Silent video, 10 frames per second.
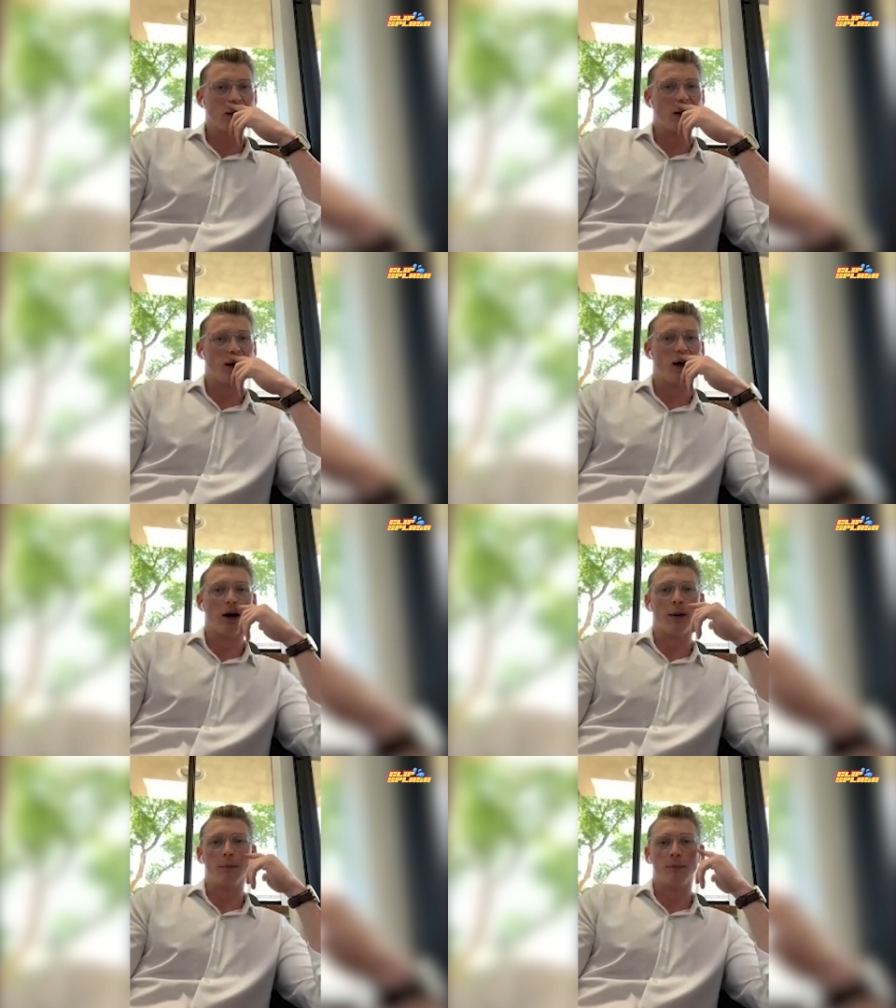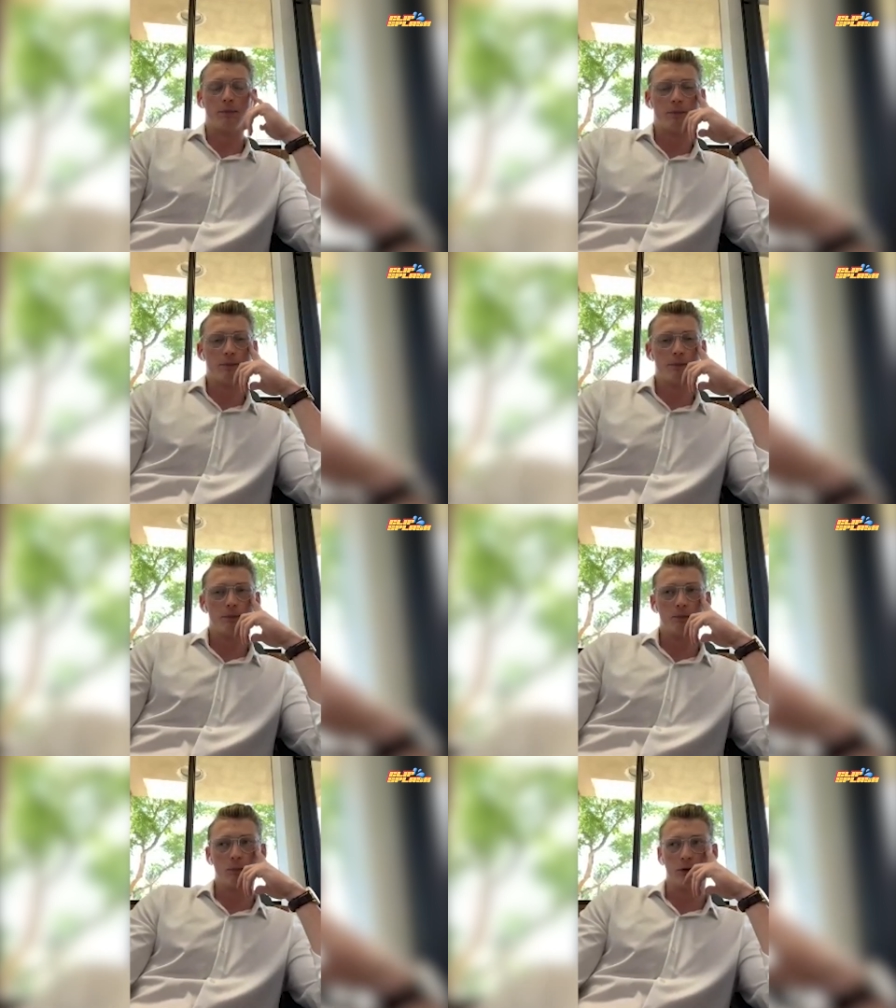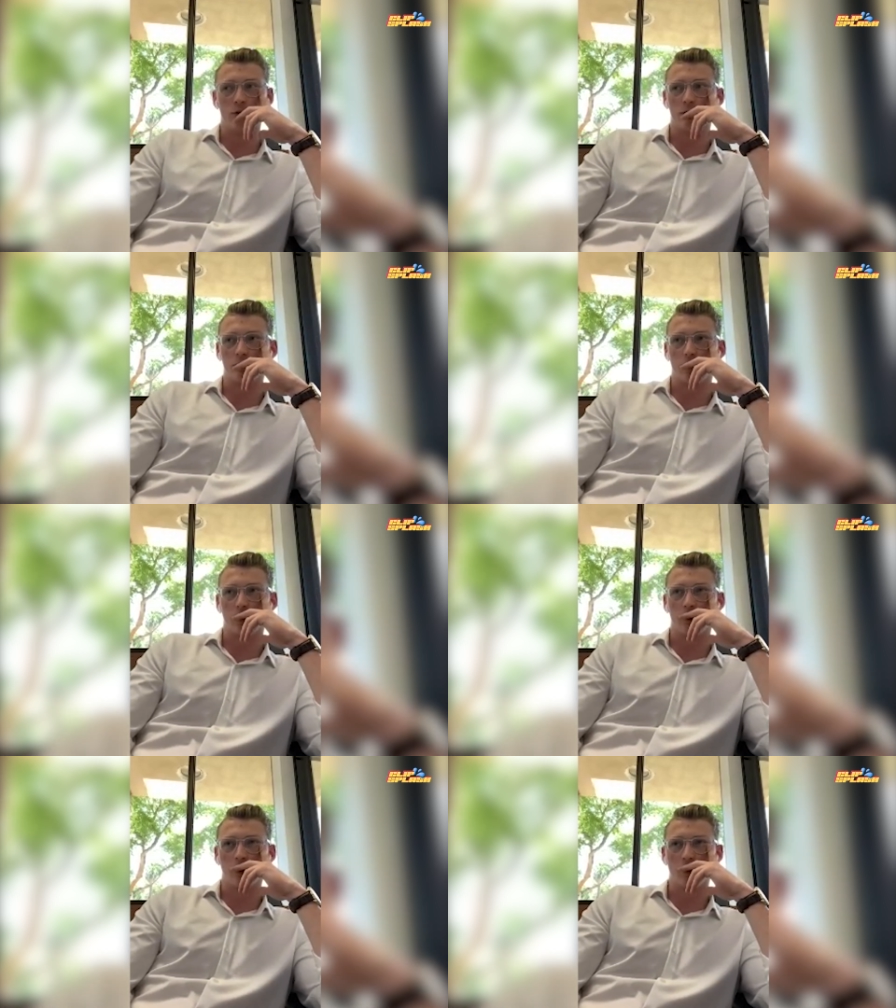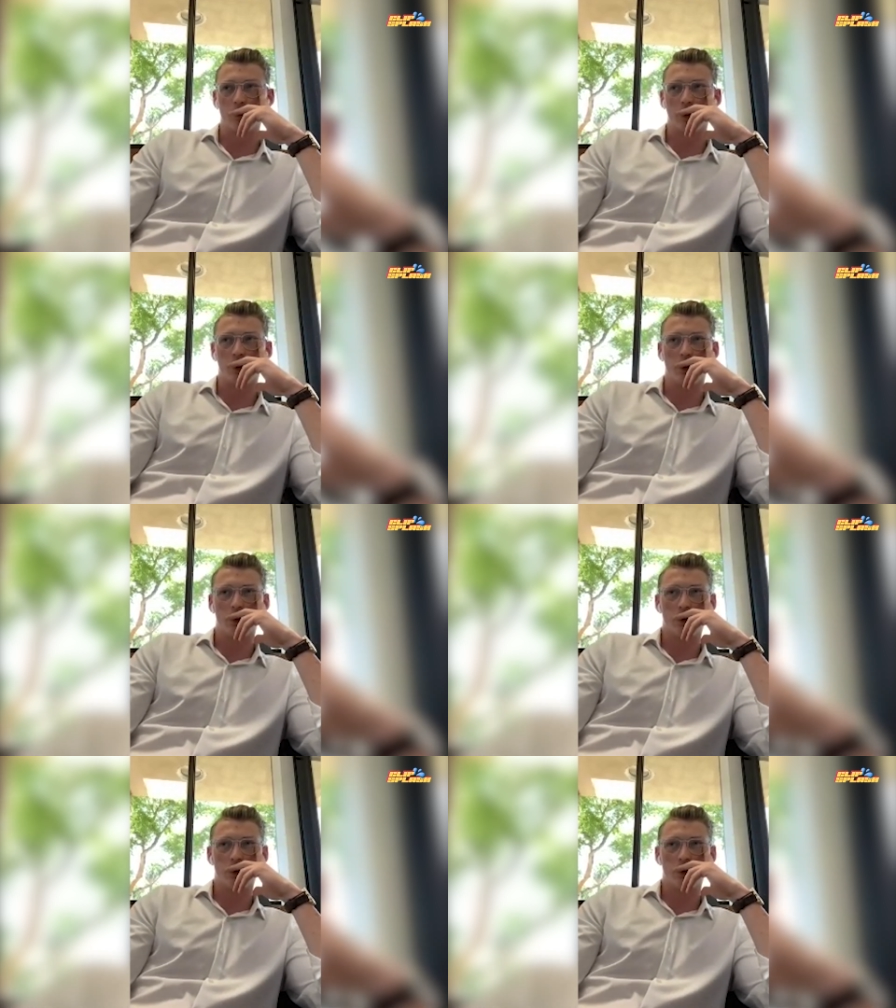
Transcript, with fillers: um, which is a little bit